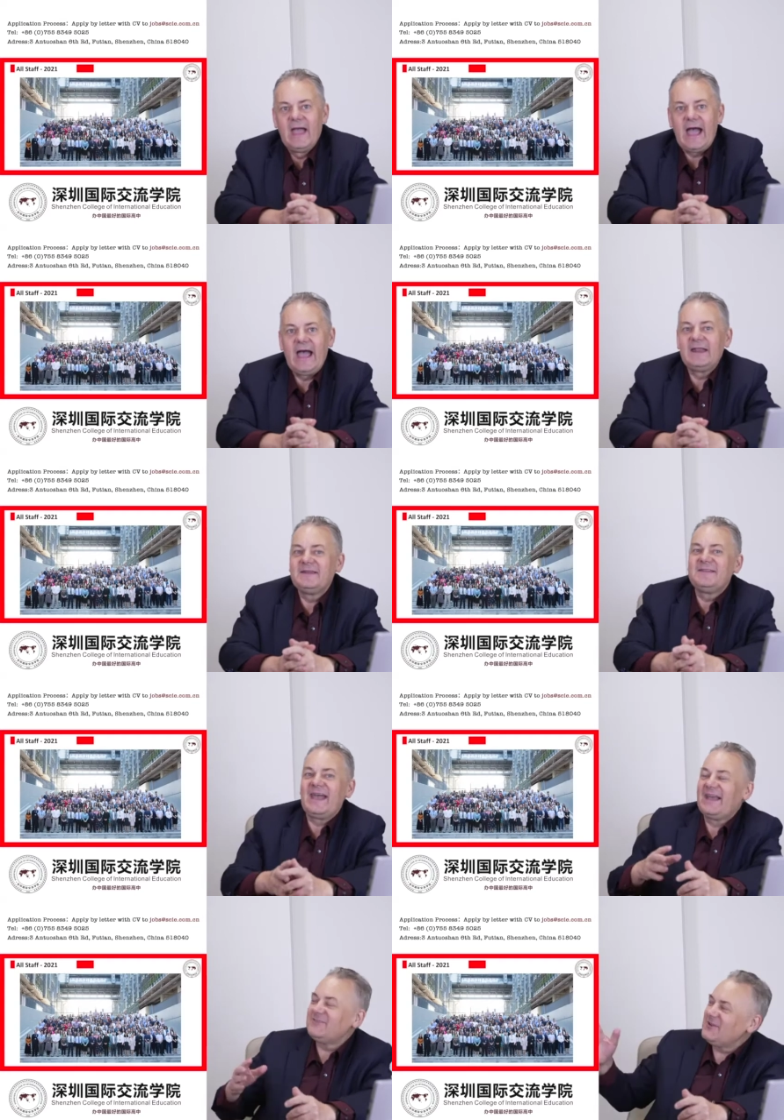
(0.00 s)
And
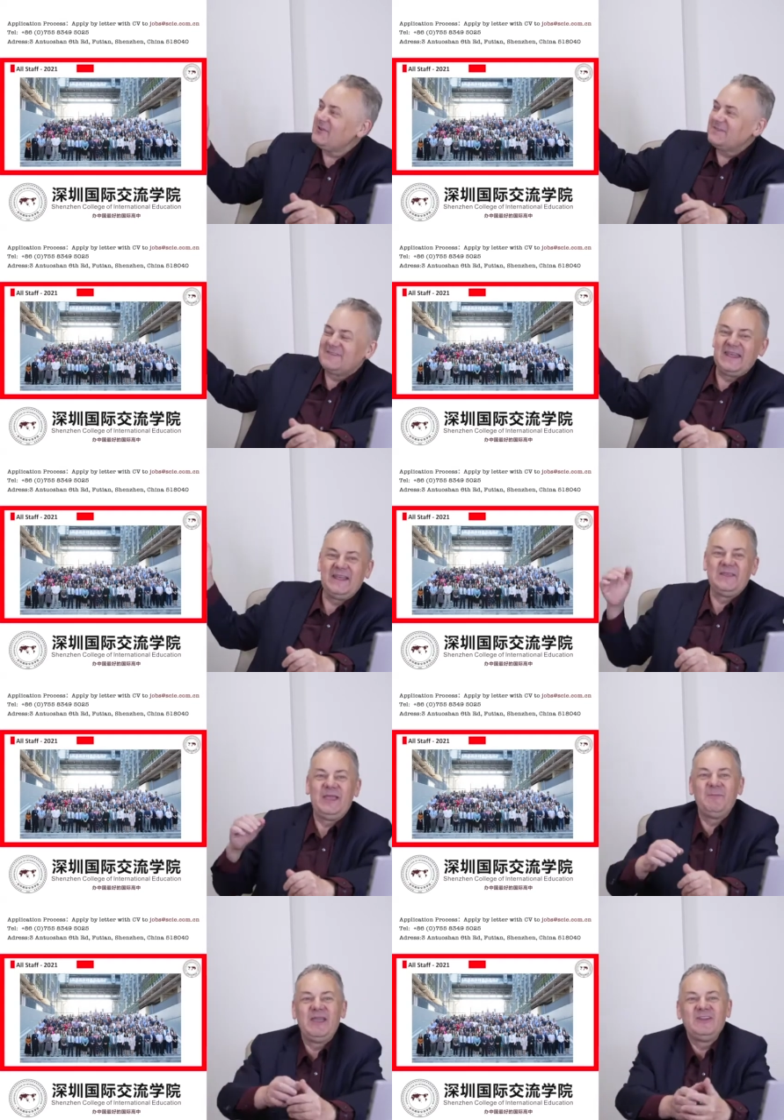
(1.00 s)
as you can see in the
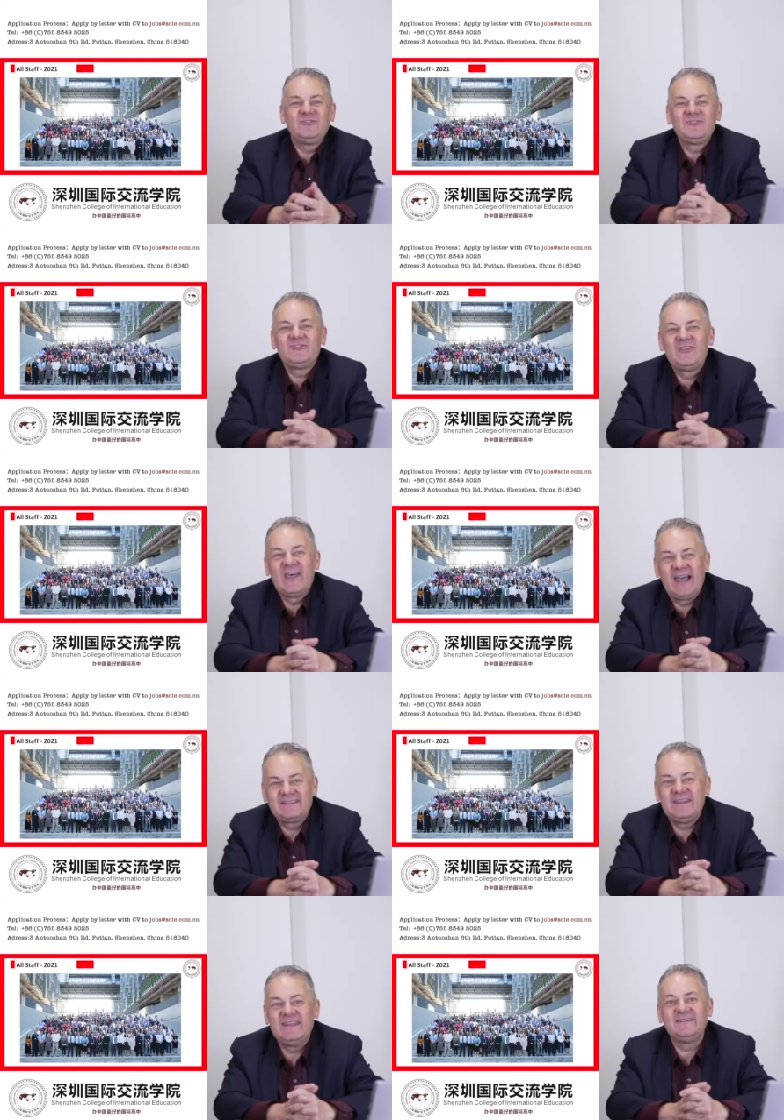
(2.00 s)
image,
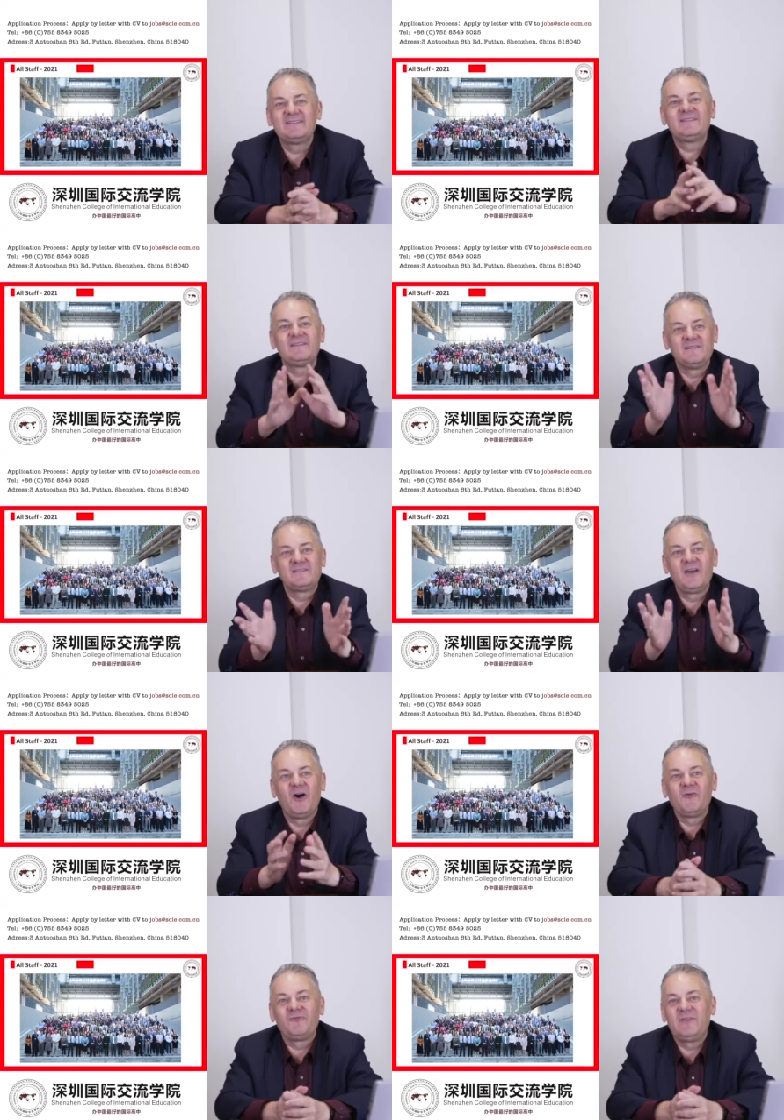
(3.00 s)
that is the
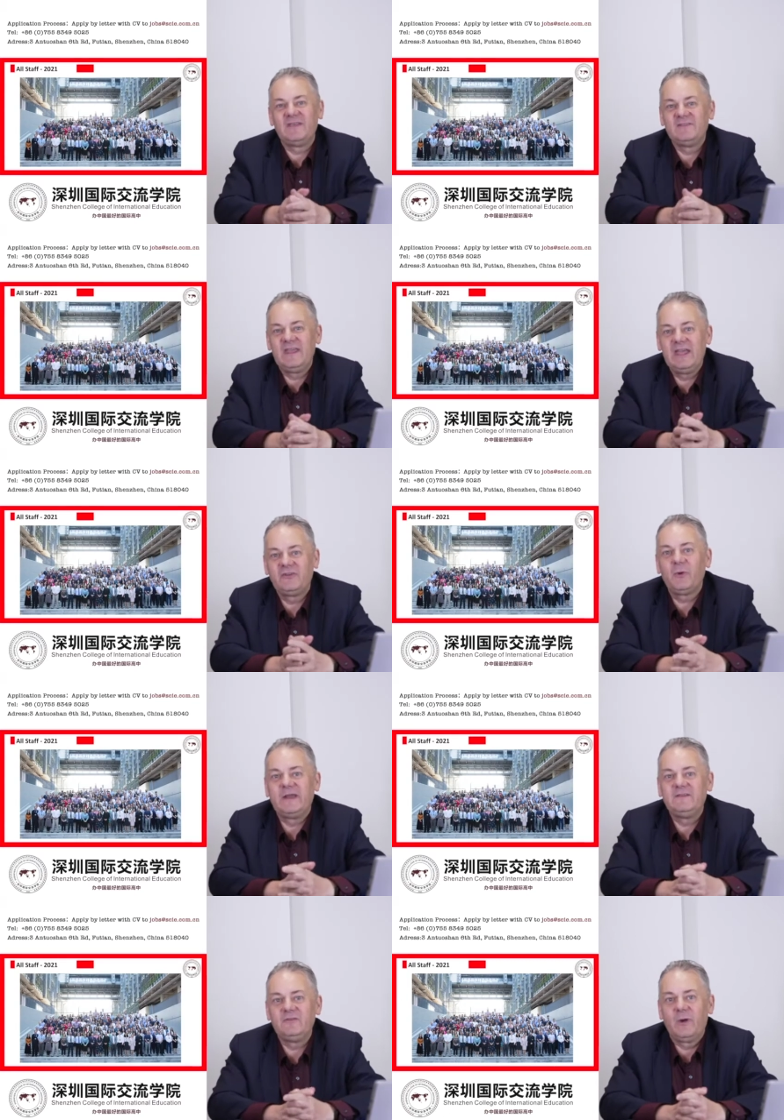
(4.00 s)
staff this year,
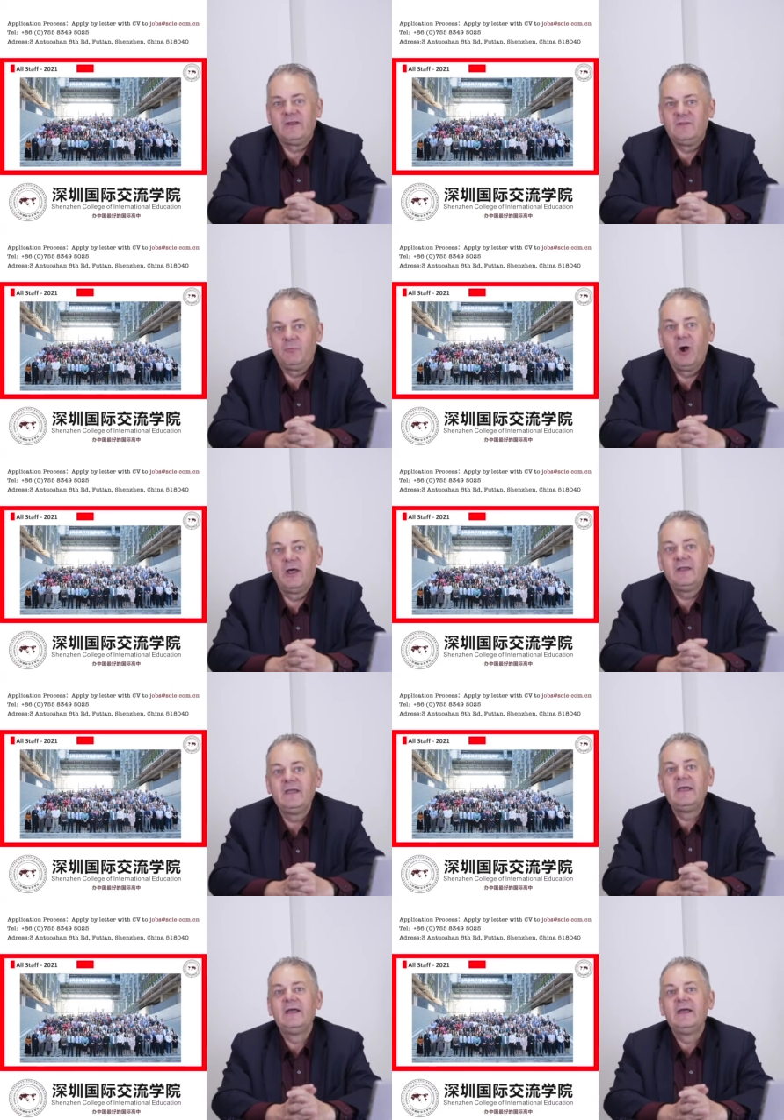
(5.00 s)
2021.